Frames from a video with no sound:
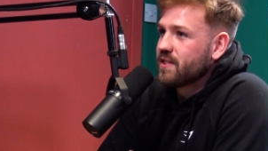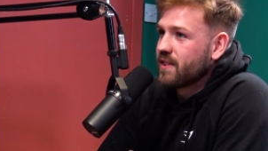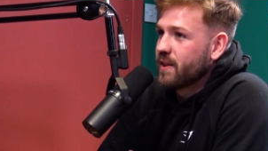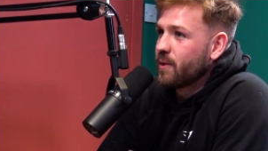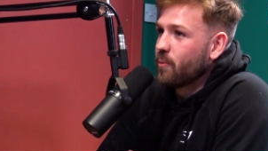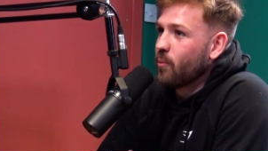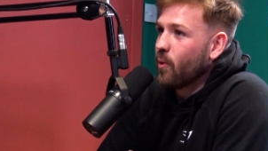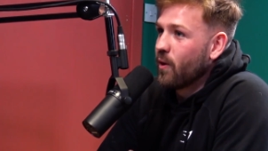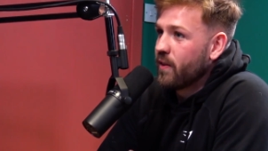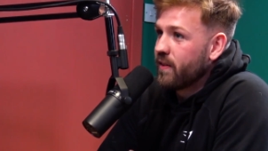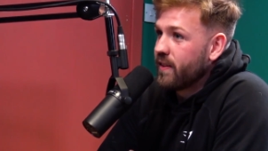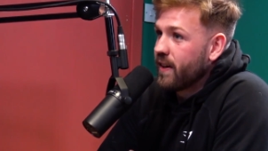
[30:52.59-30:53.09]
Like
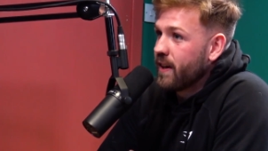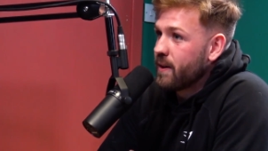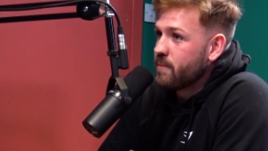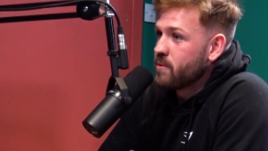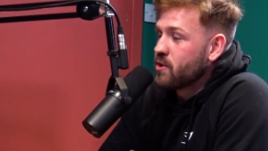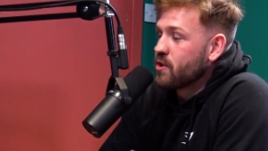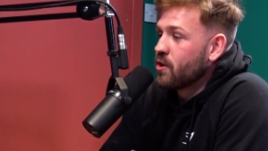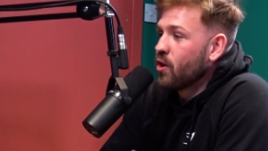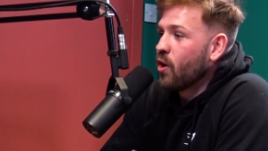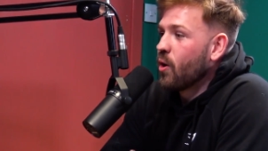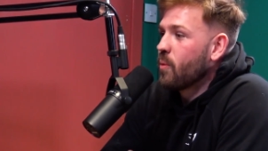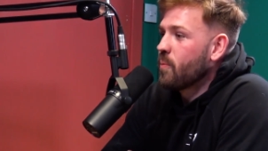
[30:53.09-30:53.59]
one time
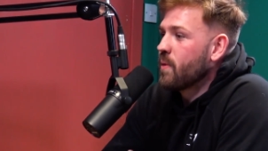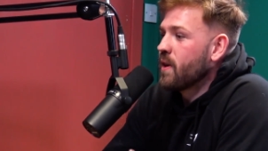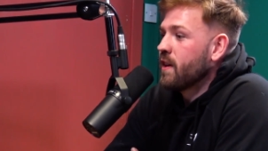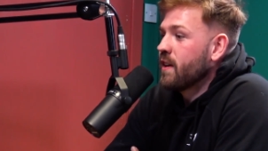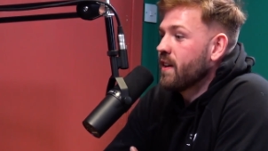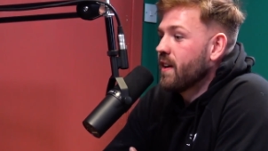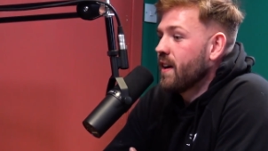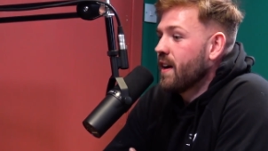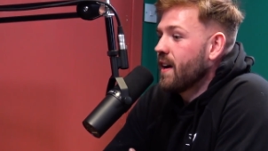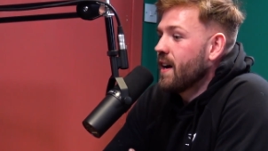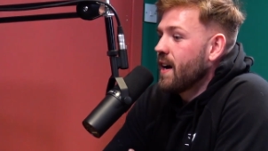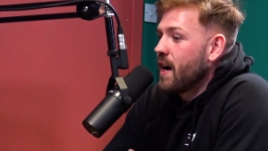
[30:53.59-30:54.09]
she got me
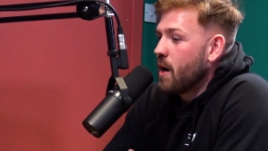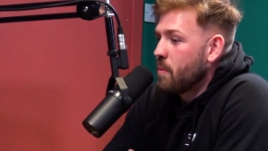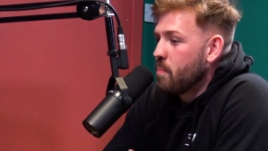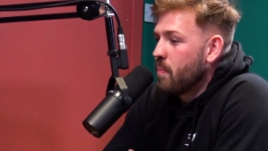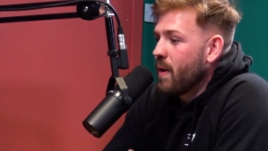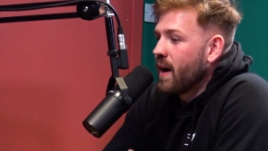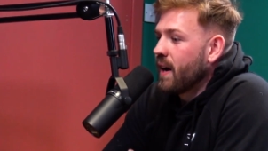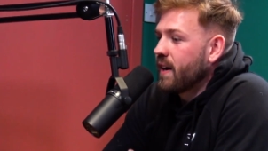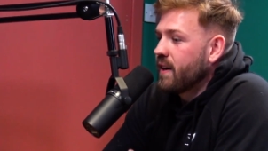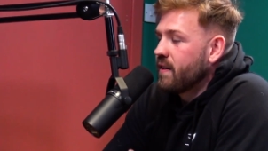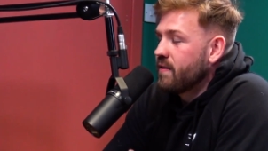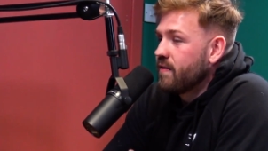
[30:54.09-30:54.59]
a
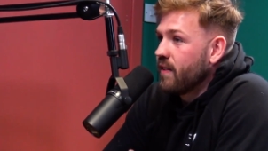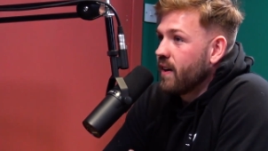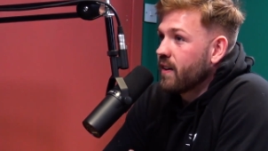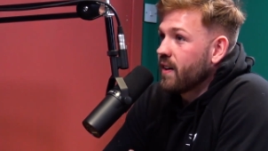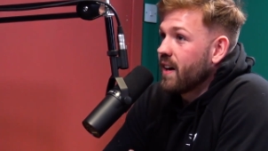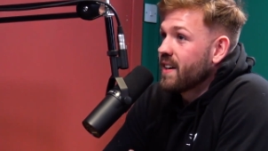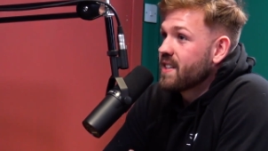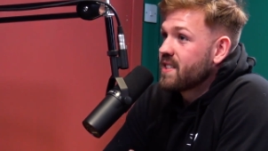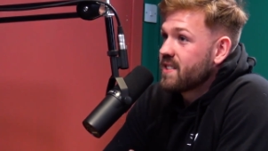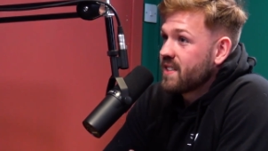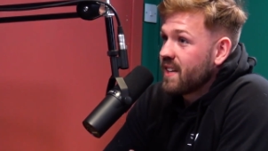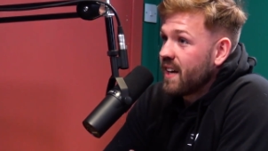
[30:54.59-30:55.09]
Barry Fer-
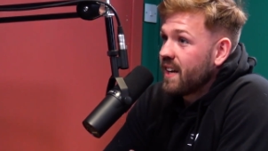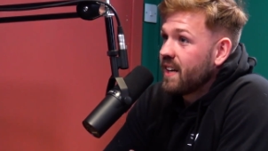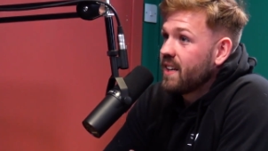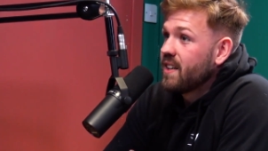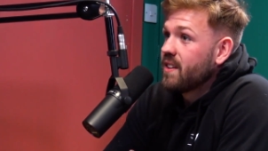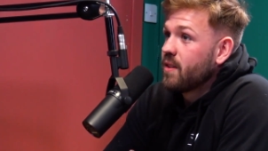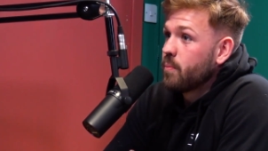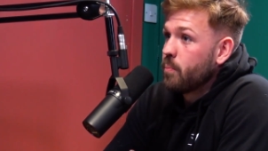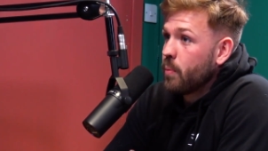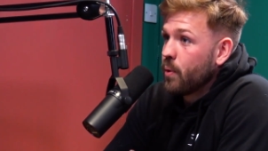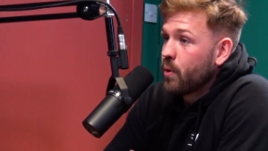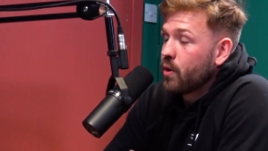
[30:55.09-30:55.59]
a
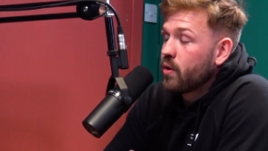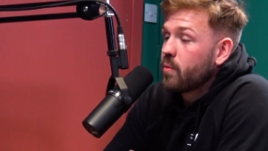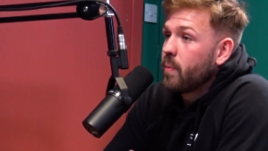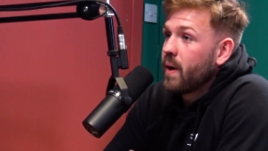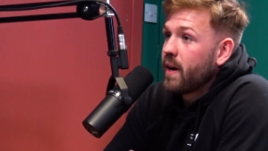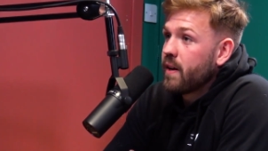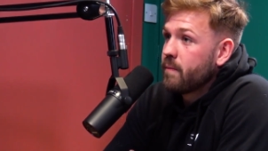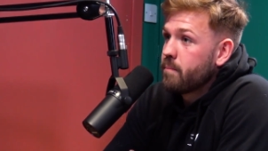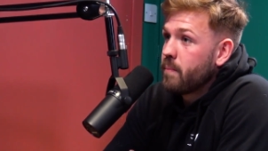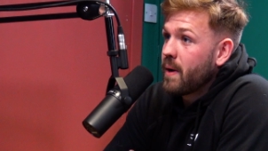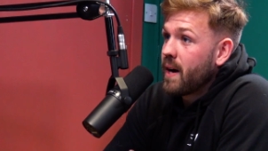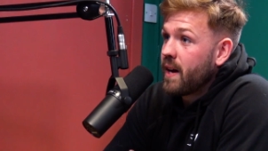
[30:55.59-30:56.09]
signed book
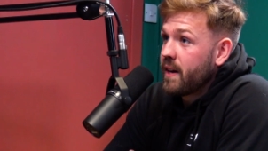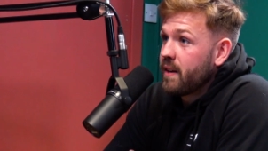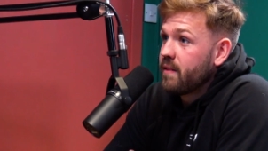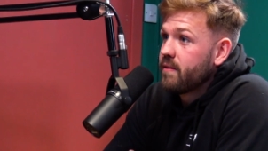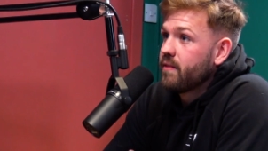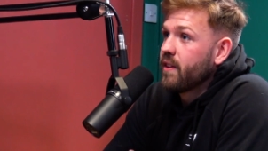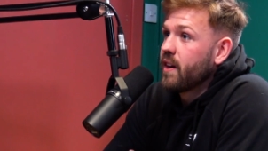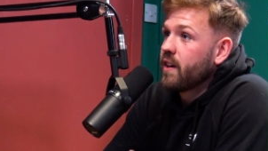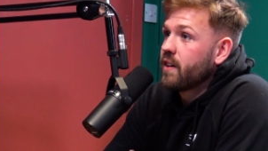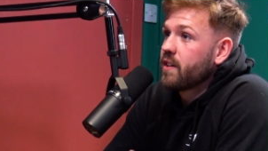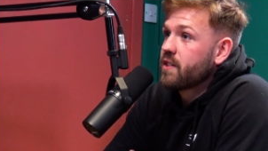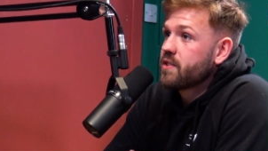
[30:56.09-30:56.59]
by Barry
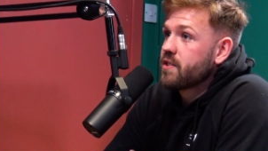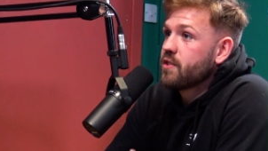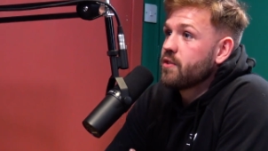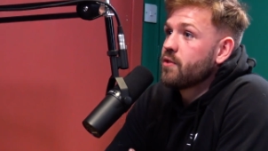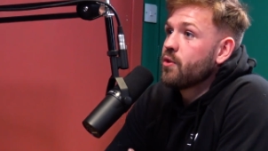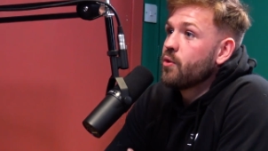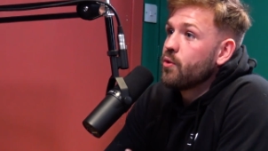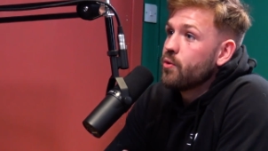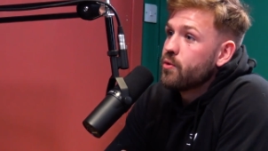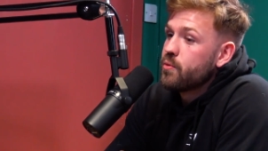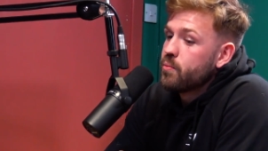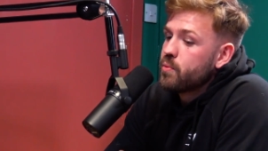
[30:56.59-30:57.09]
Ferguson,
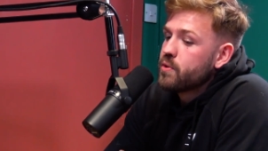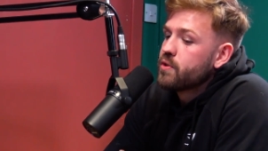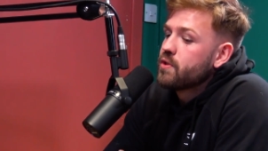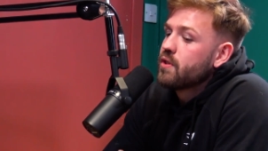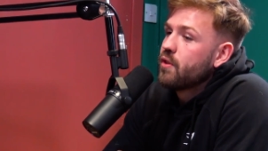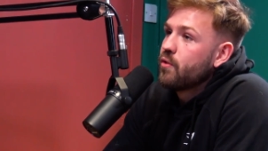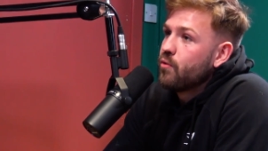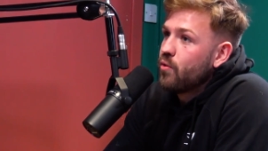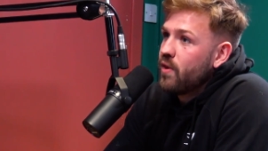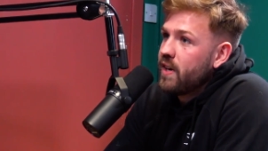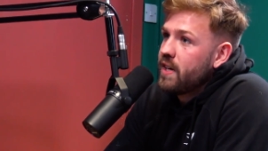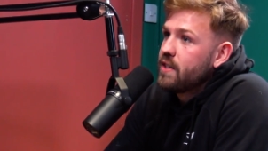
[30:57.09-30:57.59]
who was
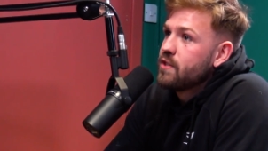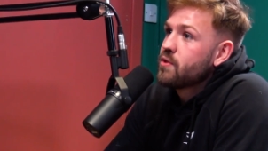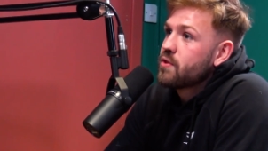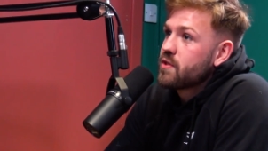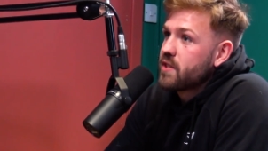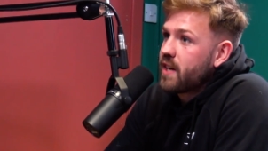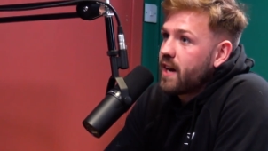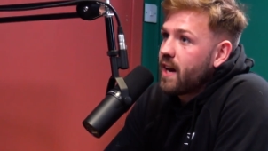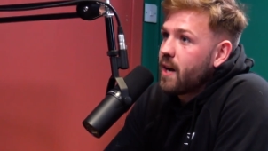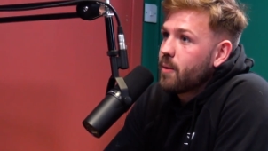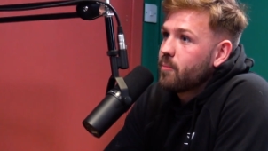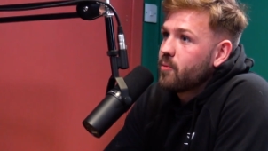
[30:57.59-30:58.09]
the Rangers
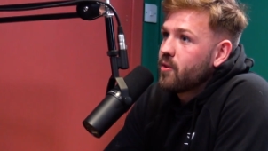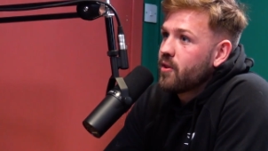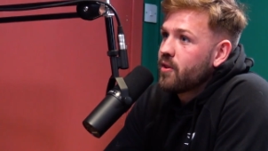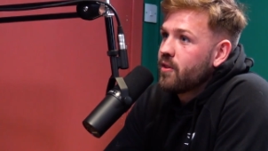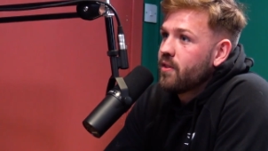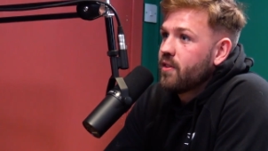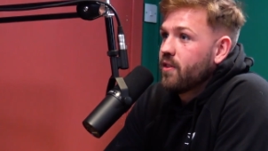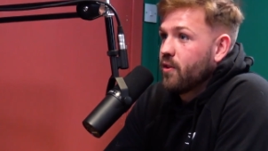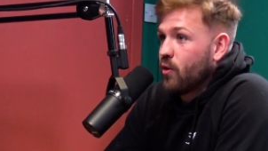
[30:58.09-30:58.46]
captain.